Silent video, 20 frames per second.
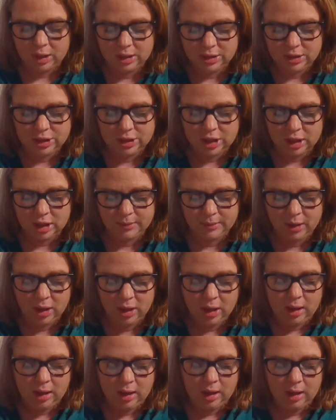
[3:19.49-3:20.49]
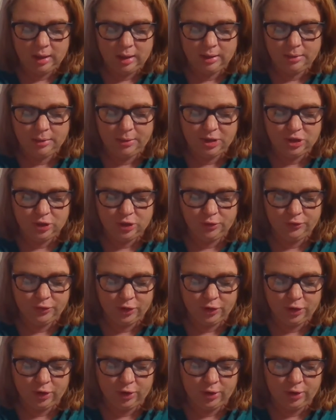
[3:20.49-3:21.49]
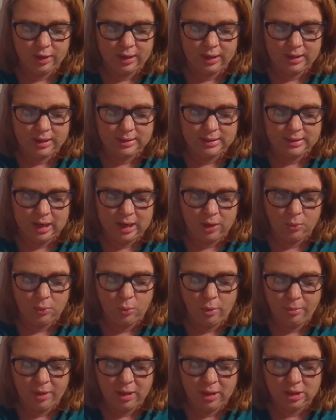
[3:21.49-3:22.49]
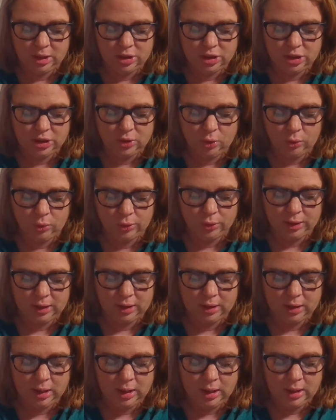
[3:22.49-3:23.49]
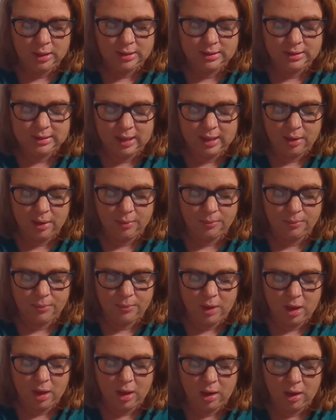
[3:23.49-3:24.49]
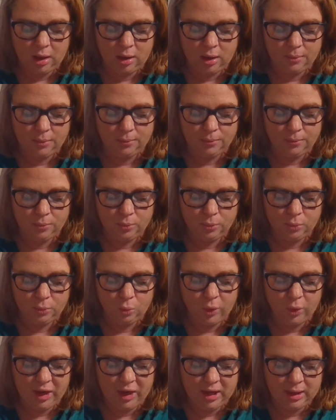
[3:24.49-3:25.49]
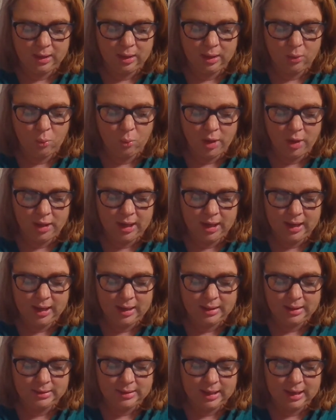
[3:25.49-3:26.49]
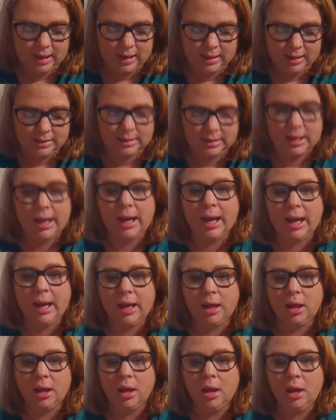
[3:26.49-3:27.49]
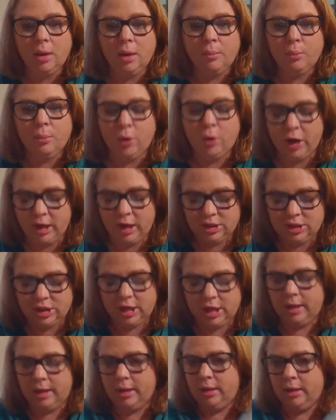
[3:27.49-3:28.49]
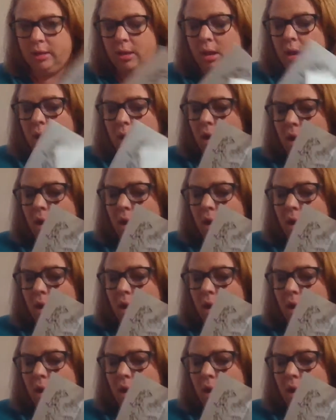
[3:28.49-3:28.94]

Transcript: And she talks about, and the picture of Virgo is a woman, and she's holding some wheat in one hand and a branch in